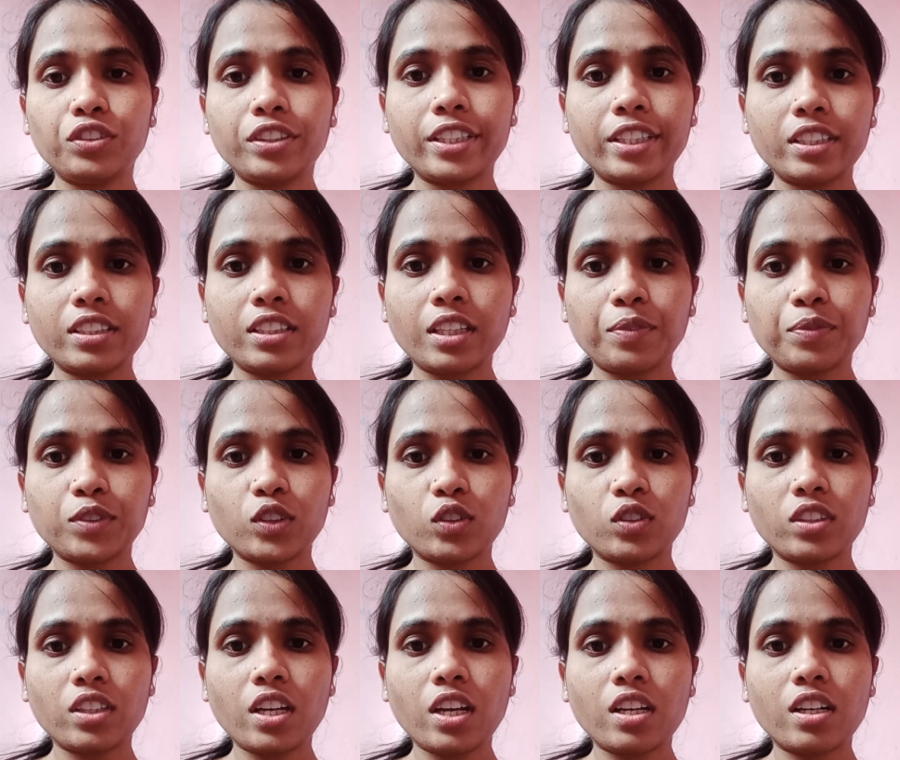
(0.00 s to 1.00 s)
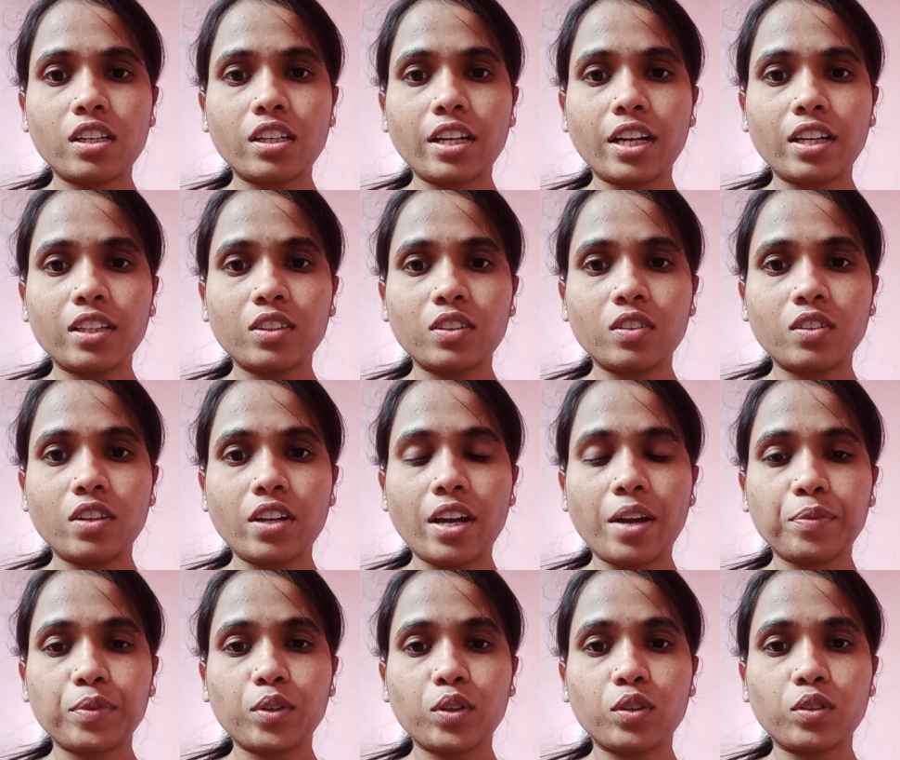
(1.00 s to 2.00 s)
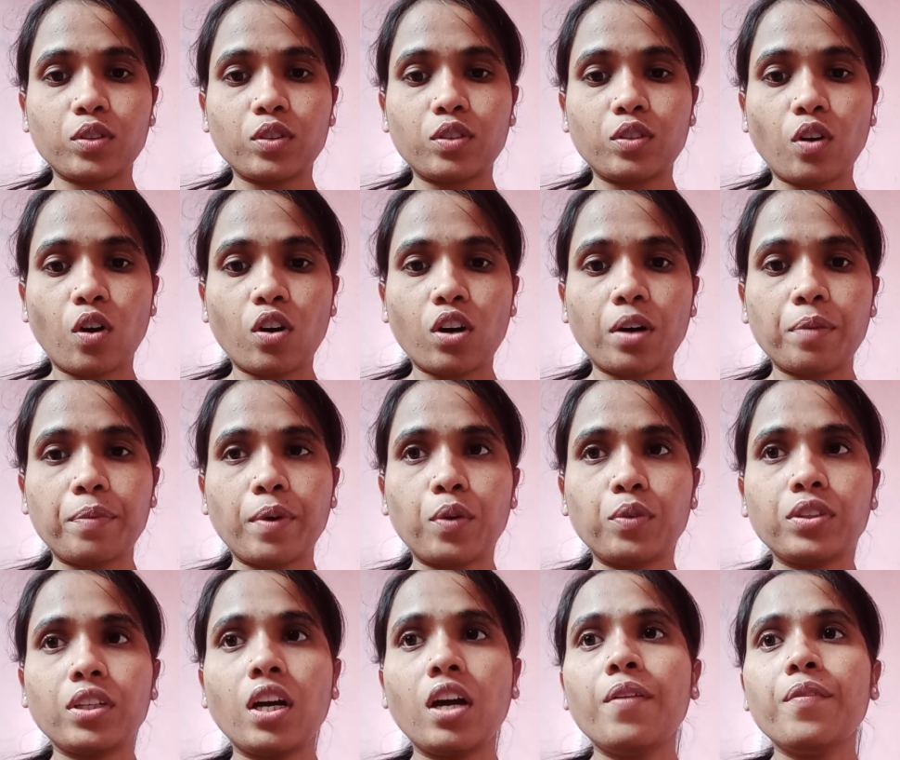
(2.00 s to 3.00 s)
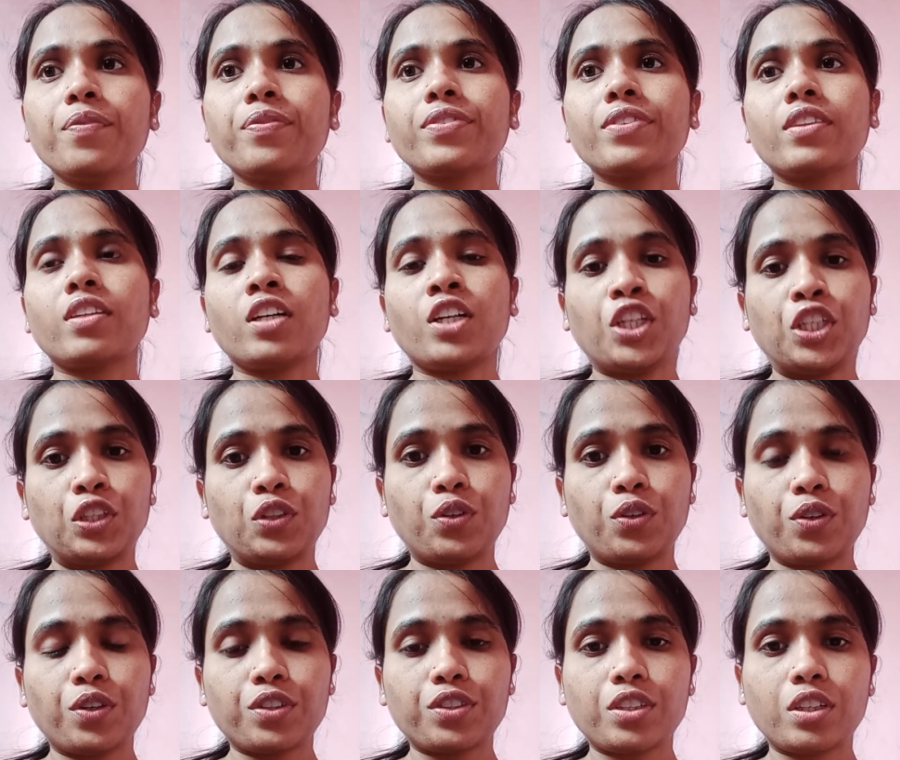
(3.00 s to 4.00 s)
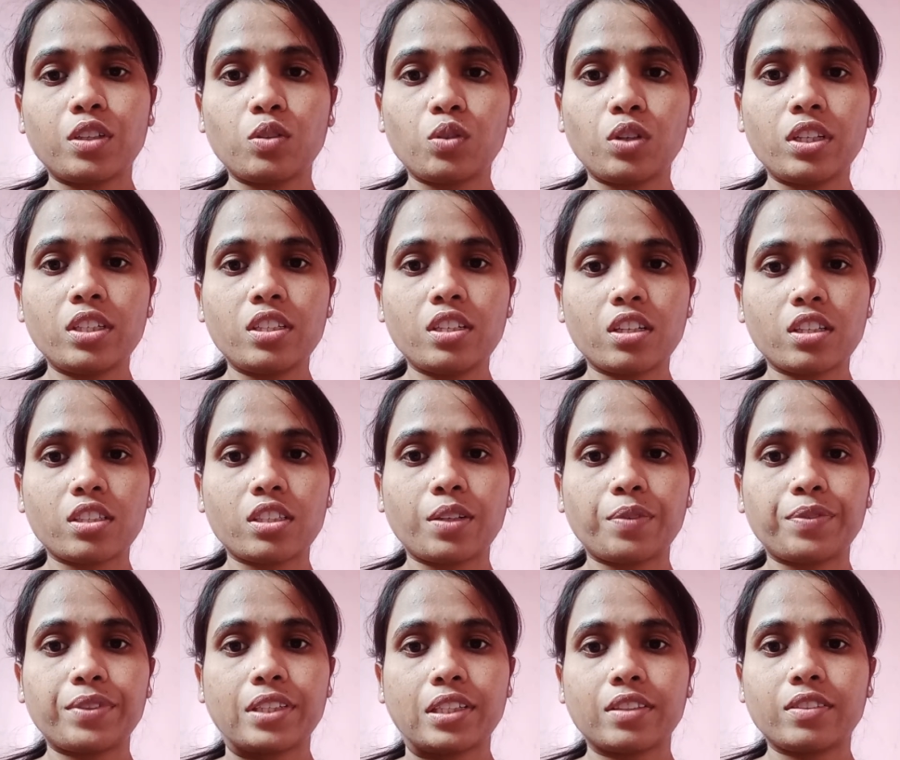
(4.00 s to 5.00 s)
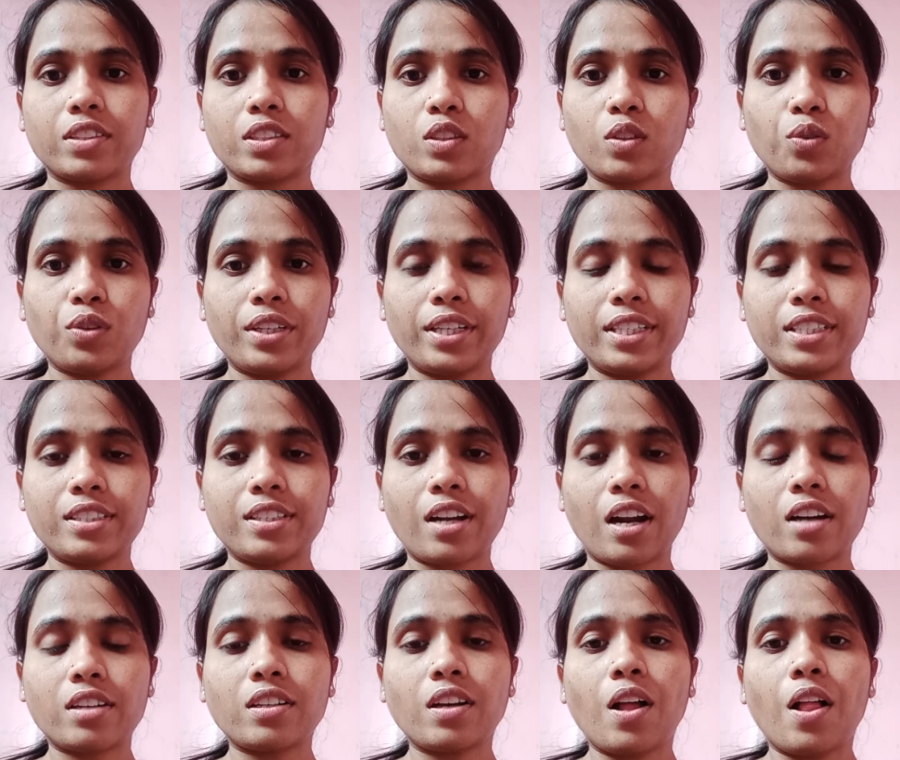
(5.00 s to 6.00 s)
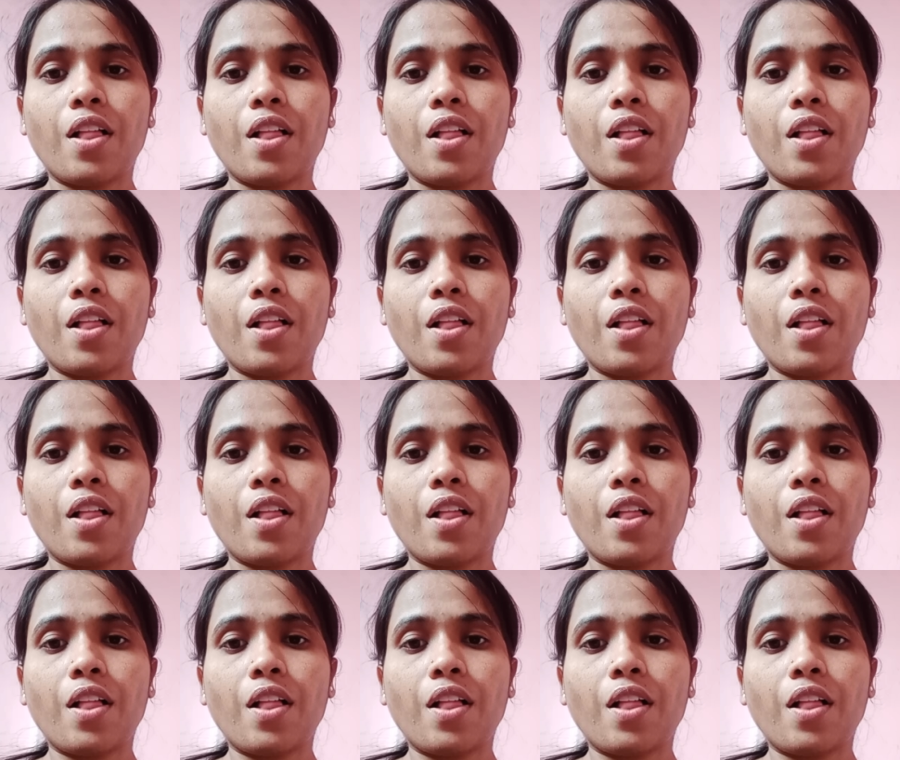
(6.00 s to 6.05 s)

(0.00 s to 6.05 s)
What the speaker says: friends, I'm Jyoti Hekar and today I'm going to talk about the introduction to a drug safety. So let's start.